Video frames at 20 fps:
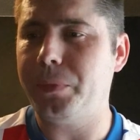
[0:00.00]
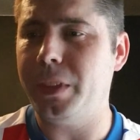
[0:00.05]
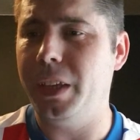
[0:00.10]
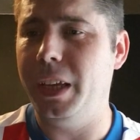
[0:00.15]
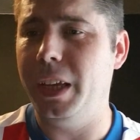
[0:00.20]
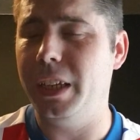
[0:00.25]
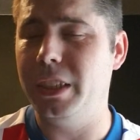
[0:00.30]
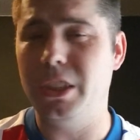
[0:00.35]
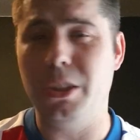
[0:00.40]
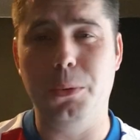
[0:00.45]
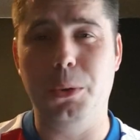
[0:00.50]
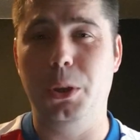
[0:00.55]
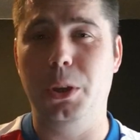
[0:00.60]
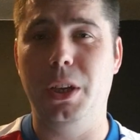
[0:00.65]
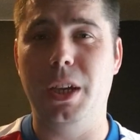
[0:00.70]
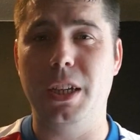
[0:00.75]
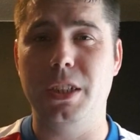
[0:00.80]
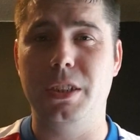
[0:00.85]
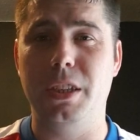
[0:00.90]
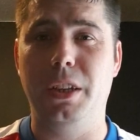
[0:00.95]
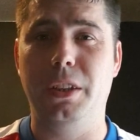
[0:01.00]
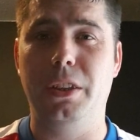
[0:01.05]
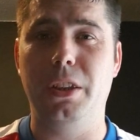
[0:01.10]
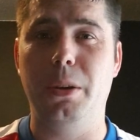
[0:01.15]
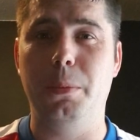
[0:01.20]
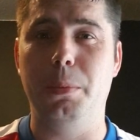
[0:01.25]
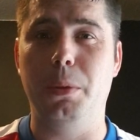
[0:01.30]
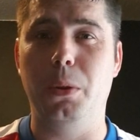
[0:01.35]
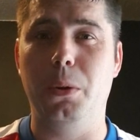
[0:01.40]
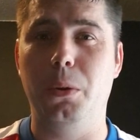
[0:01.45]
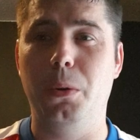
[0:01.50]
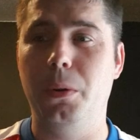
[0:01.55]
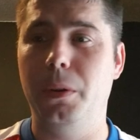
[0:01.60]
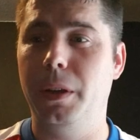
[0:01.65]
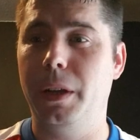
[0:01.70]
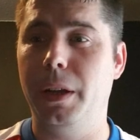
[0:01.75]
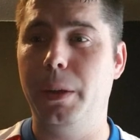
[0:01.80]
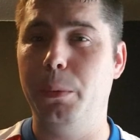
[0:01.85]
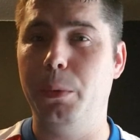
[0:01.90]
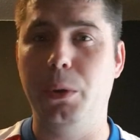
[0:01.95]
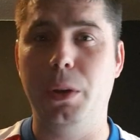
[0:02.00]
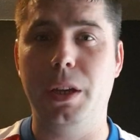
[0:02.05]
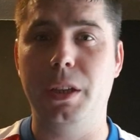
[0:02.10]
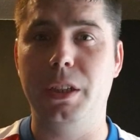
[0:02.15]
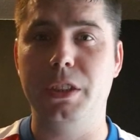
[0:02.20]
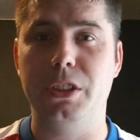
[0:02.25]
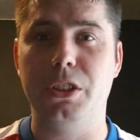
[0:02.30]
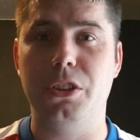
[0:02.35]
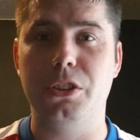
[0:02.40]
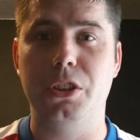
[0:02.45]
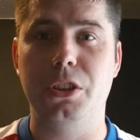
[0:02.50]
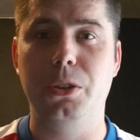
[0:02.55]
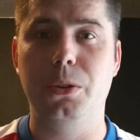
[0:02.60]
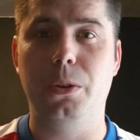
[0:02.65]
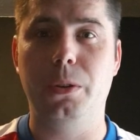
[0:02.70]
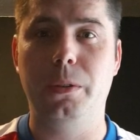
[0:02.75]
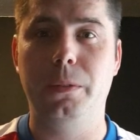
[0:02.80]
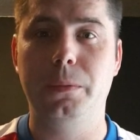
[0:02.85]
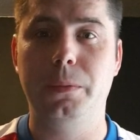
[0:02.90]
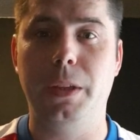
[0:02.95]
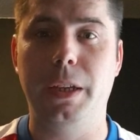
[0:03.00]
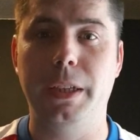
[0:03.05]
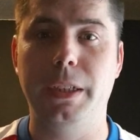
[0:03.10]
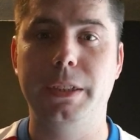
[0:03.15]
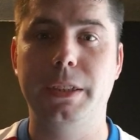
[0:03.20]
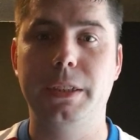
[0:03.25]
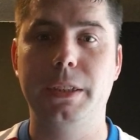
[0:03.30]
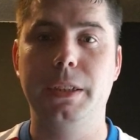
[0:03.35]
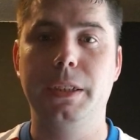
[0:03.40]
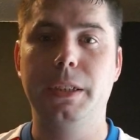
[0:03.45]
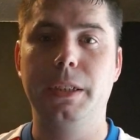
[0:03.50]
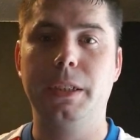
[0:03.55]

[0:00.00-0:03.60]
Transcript: Tell me what you guys think down below, and we'll get a discussion going. Thanks.